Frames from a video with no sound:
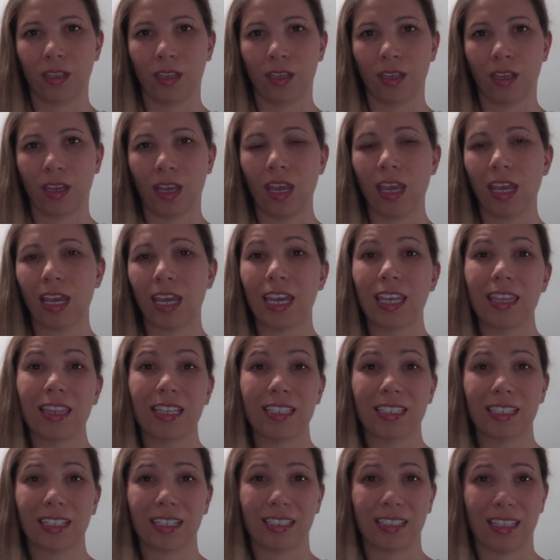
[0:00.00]
In this
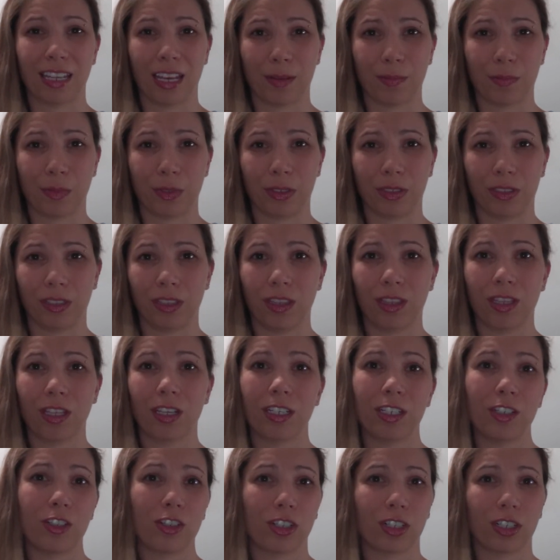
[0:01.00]
example, the
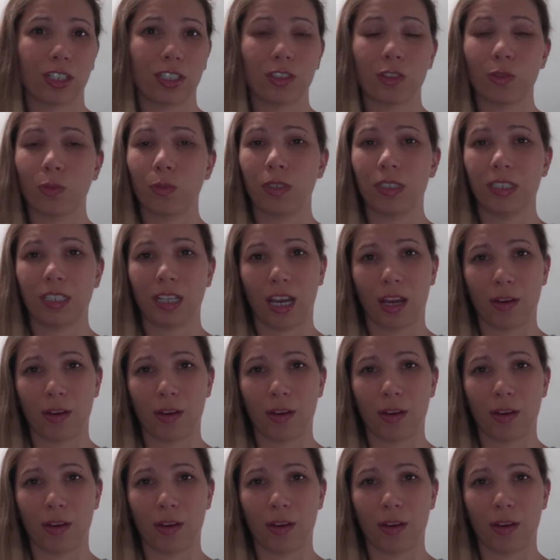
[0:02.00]
insurance will not